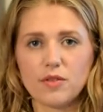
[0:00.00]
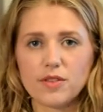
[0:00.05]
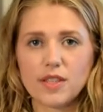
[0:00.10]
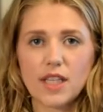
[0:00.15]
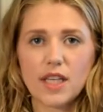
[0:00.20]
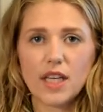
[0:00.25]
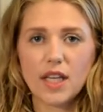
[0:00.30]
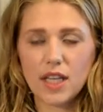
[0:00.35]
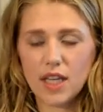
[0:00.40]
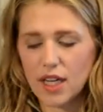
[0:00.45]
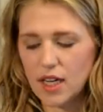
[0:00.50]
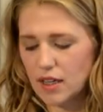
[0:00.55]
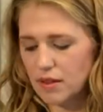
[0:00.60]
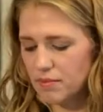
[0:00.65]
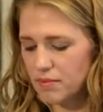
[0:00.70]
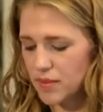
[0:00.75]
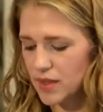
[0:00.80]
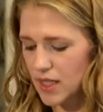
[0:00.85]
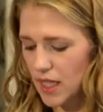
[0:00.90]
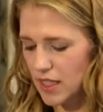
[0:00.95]
of tahini,
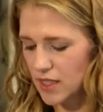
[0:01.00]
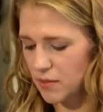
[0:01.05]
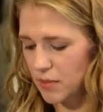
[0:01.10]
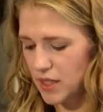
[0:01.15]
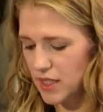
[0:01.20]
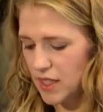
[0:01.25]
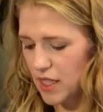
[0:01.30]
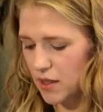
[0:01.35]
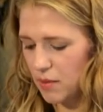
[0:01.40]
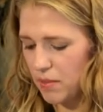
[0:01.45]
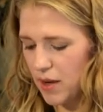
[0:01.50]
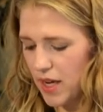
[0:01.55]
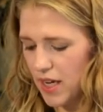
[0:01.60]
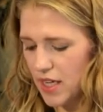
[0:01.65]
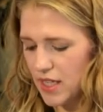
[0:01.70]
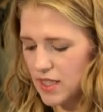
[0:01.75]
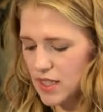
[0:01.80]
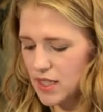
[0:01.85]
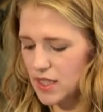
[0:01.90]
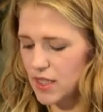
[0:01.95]
sesame seed
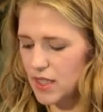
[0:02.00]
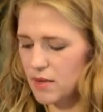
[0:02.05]
paste,